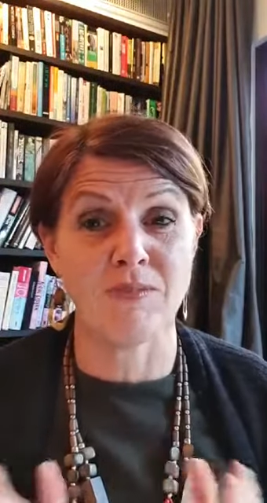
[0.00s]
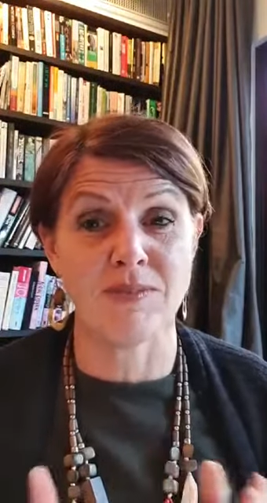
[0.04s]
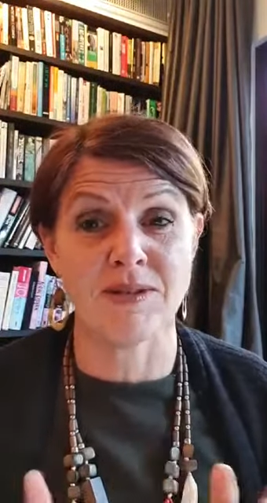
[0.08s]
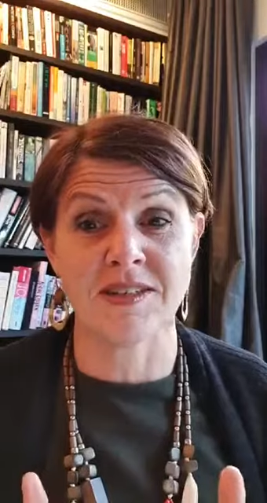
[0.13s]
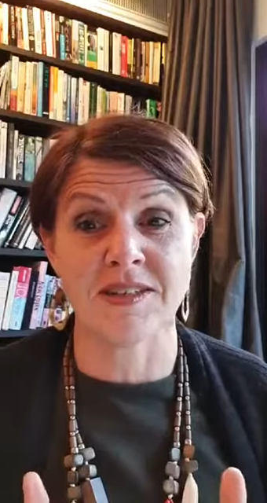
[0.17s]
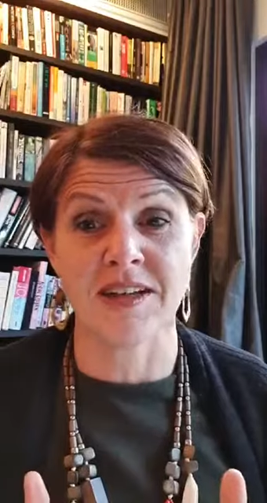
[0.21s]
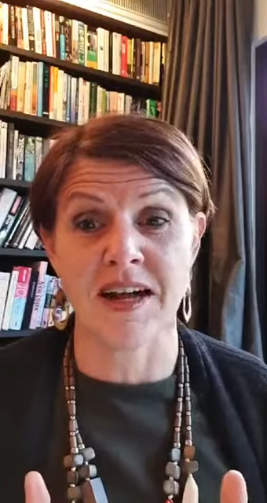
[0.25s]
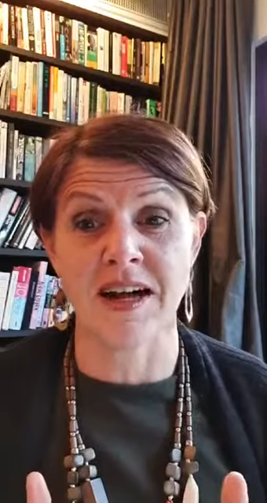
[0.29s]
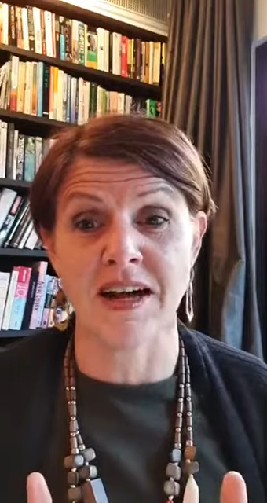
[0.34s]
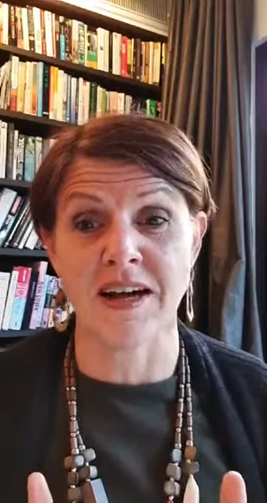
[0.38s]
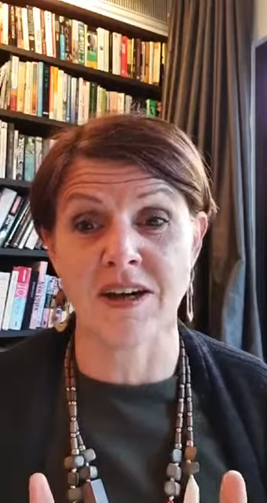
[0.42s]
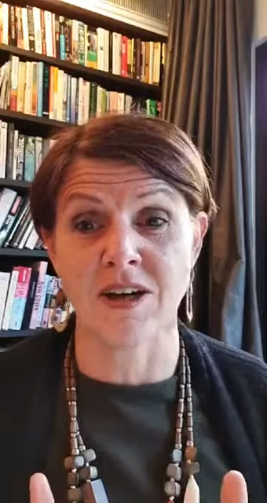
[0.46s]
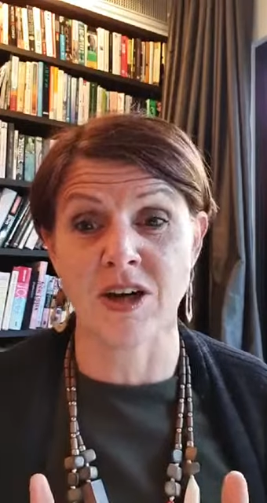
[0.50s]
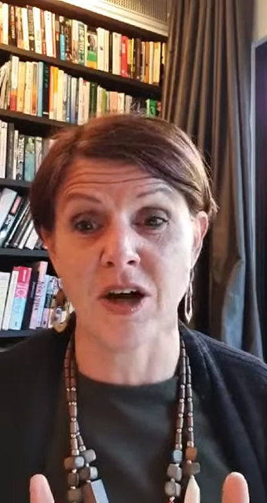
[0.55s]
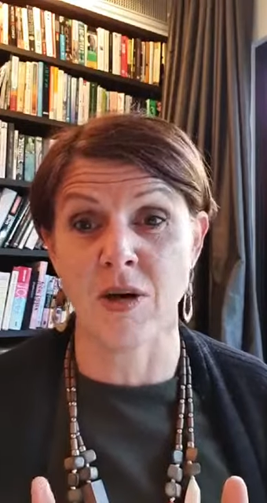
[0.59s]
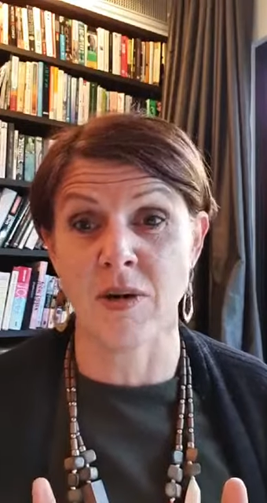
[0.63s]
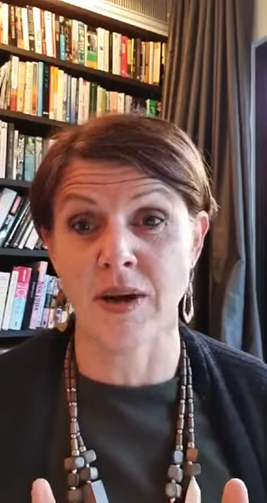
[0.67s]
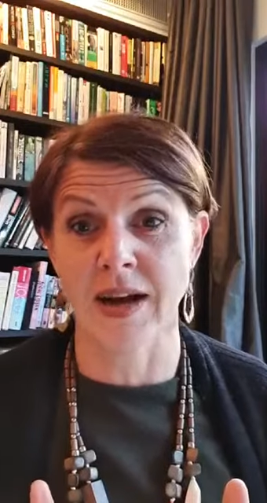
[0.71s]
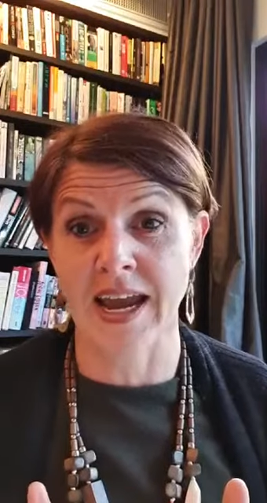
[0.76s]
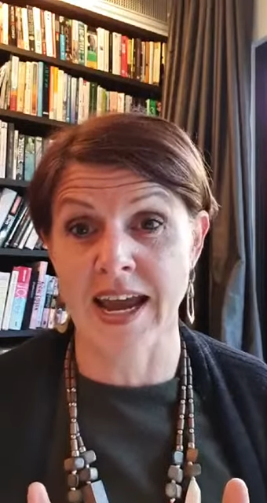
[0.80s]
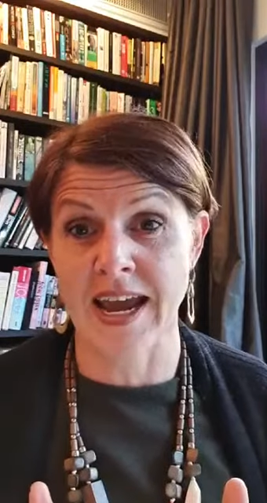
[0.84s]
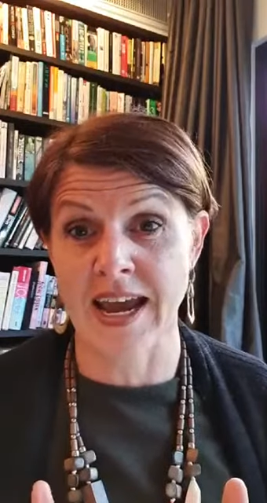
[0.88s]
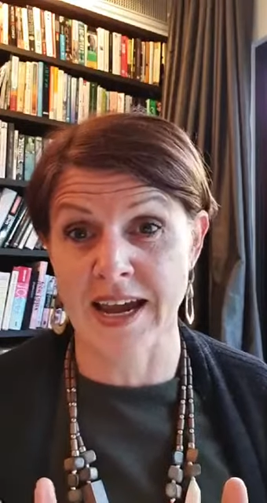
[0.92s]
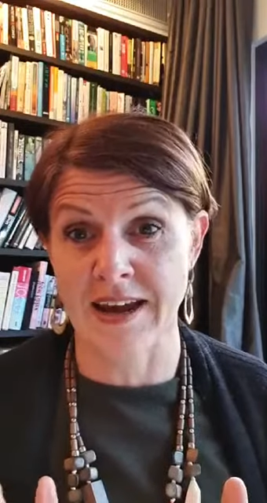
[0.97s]
bizarre
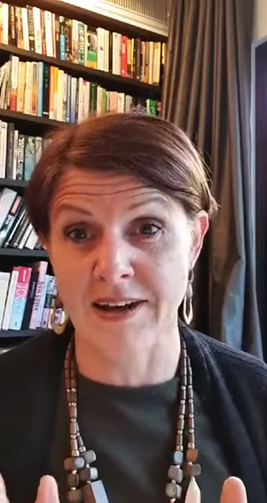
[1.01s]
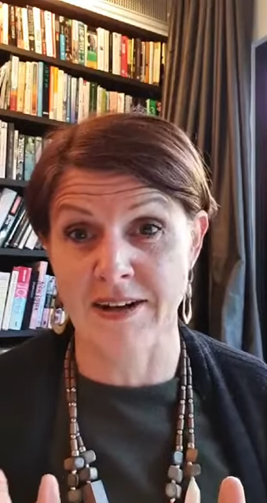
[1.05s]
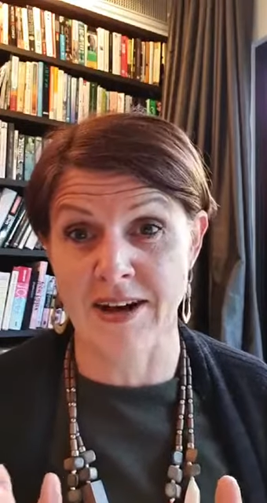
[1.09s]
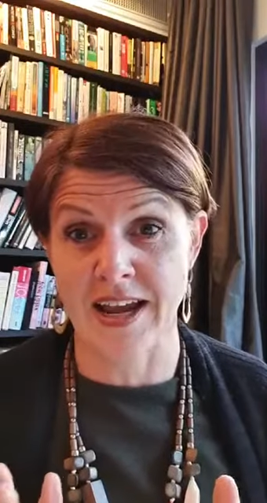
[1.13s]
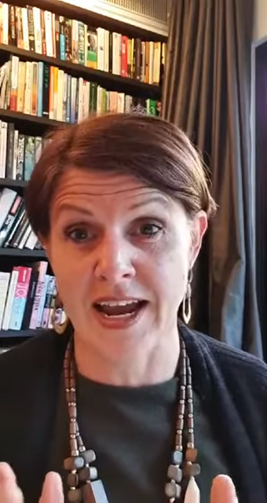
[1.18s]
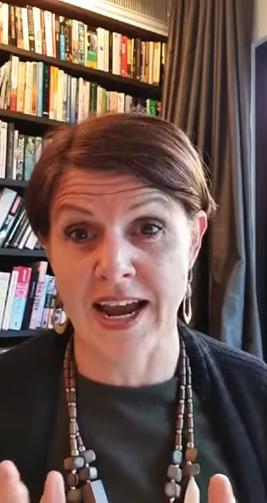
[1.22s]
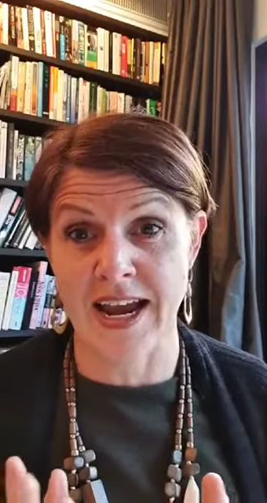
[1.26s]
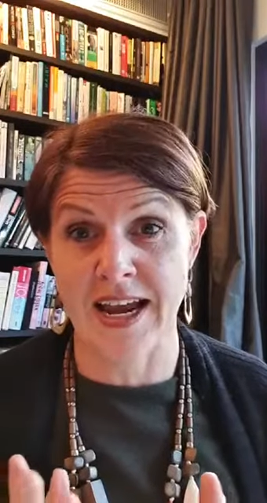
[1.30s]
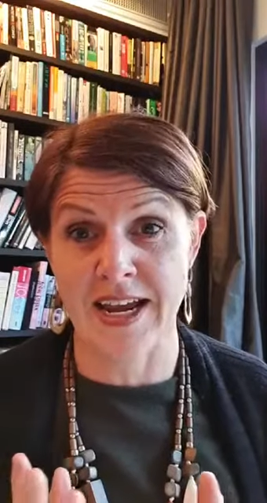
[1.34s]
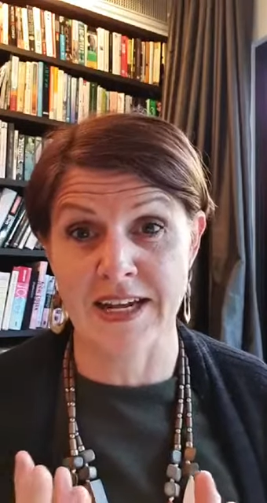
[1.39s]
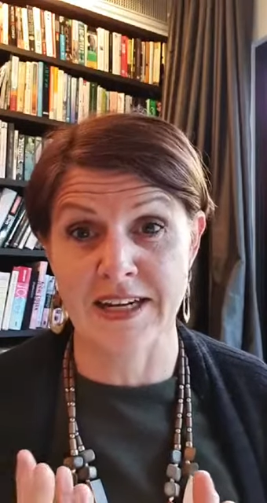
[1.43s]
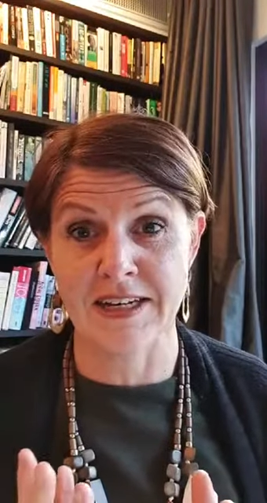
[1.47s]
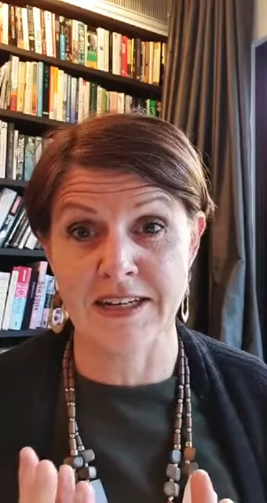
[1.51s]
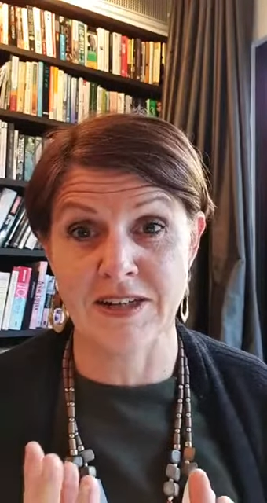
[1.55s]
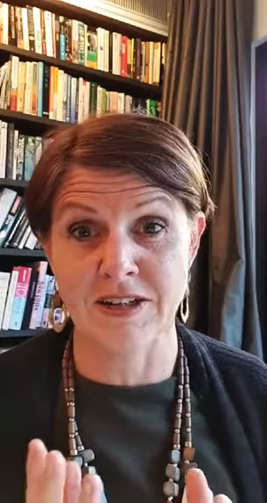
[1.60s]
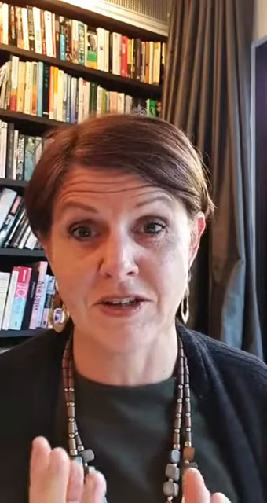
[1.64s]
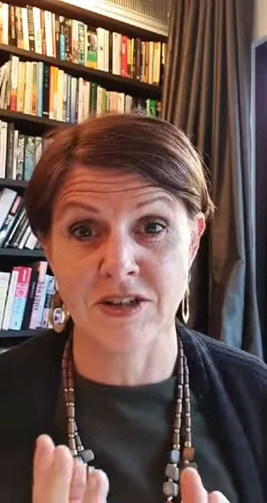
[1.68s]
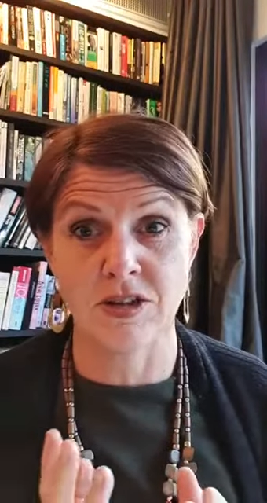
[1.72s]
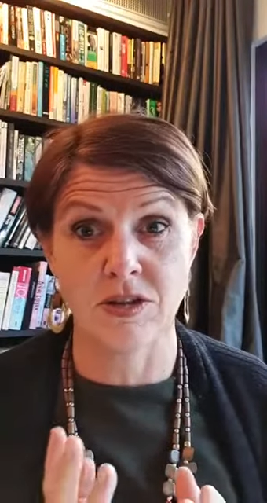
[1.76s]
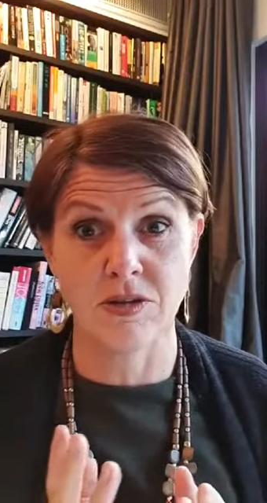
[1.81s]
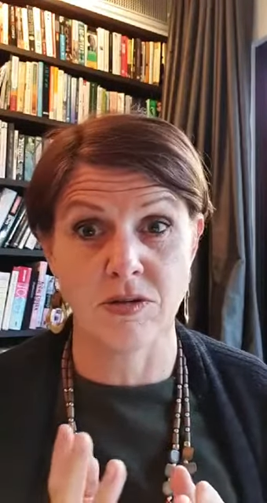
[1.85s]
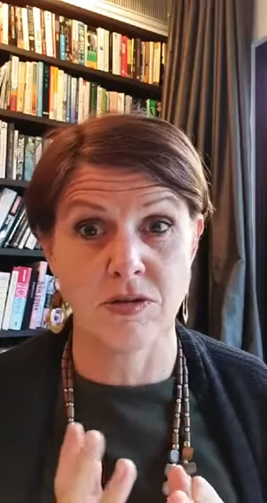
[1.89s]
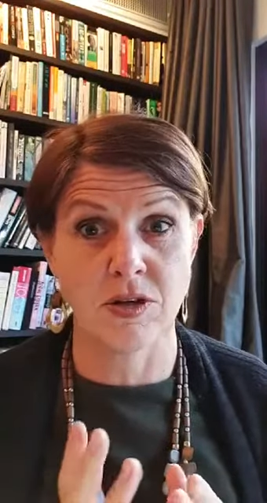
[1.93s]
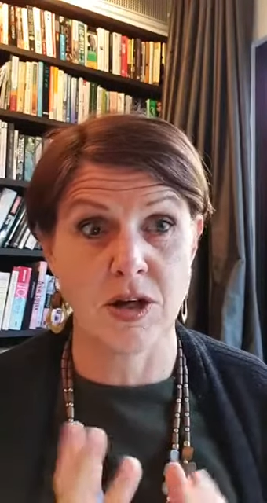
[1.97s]
going out and